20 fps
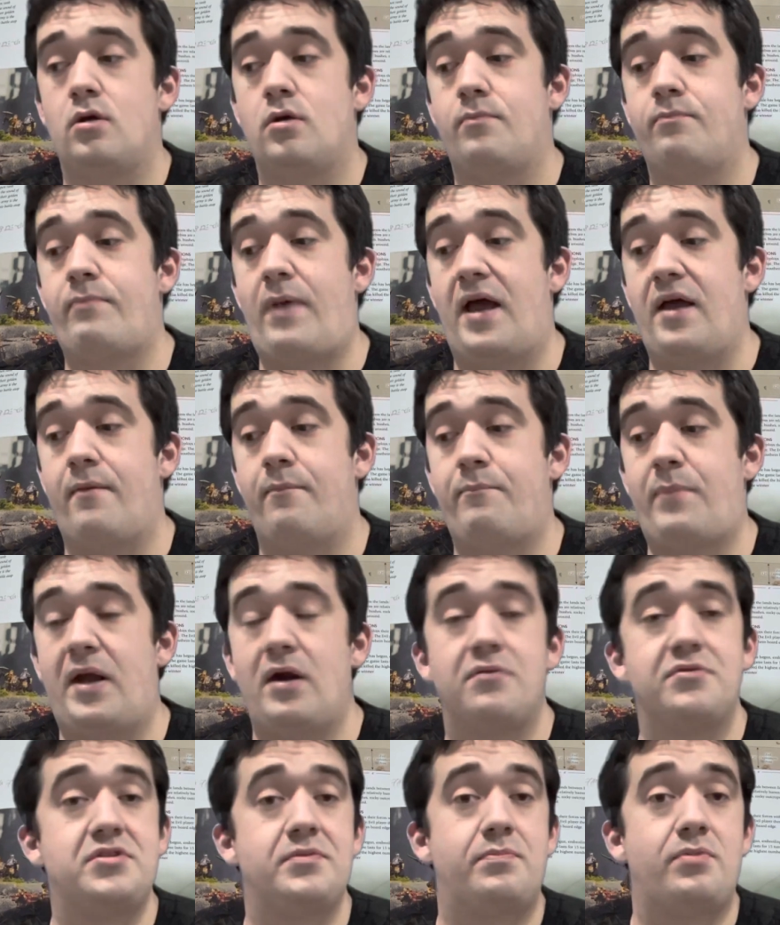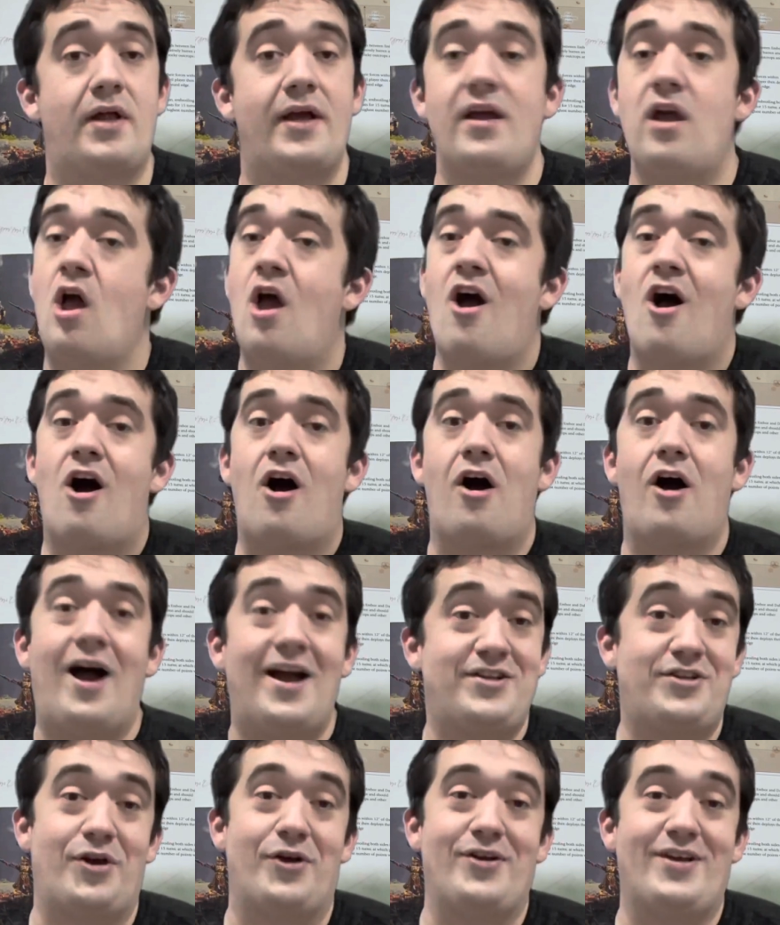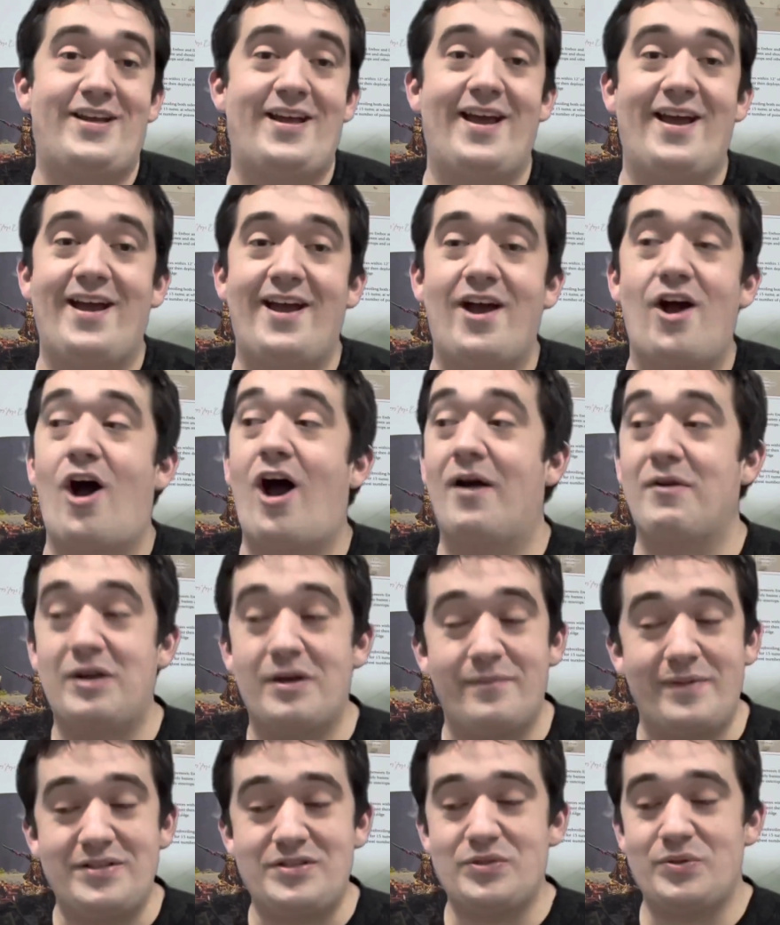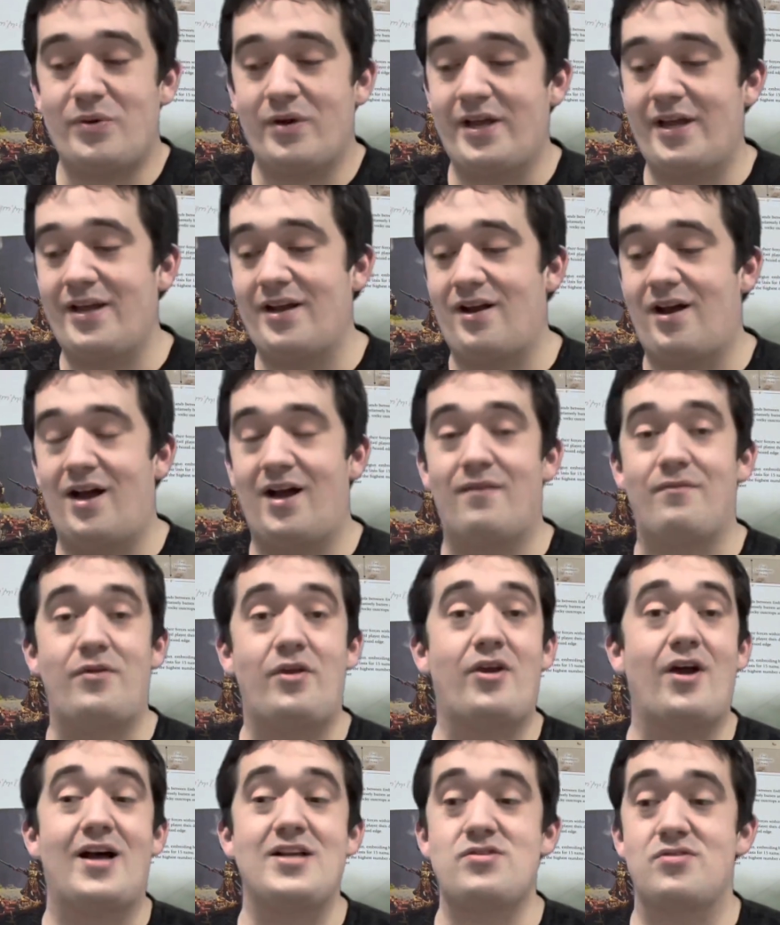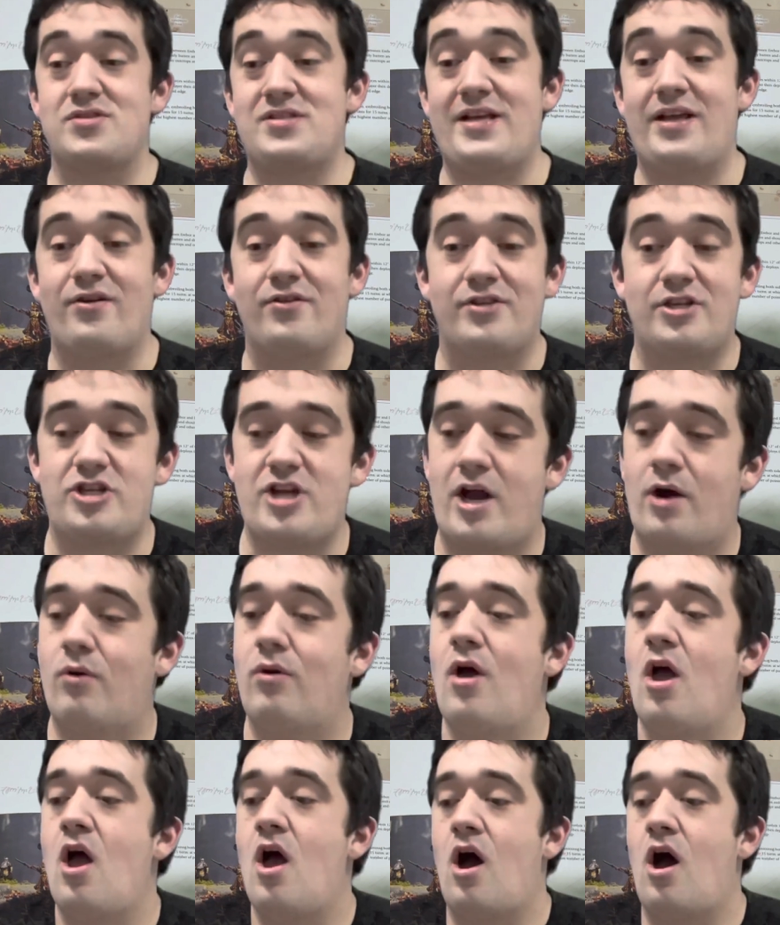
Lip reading: battle to play. I don't care. I'm going to be doing it. You guys will see it on the channel.